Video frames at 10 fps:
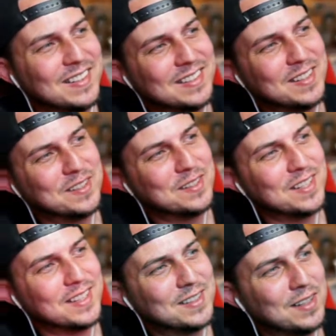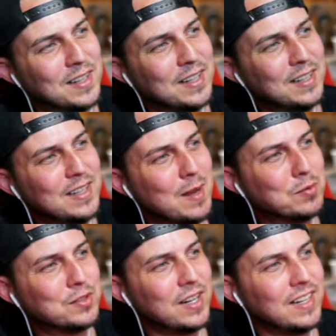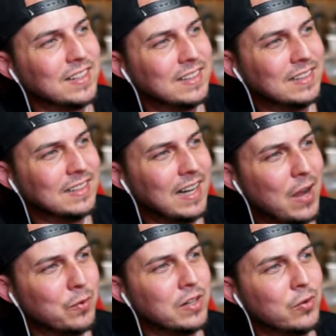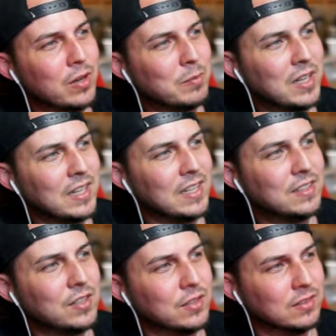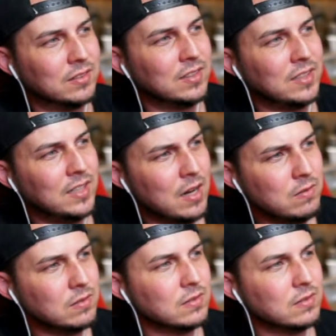Sinister says, damn straight, I want to know what I'm getting into. You know?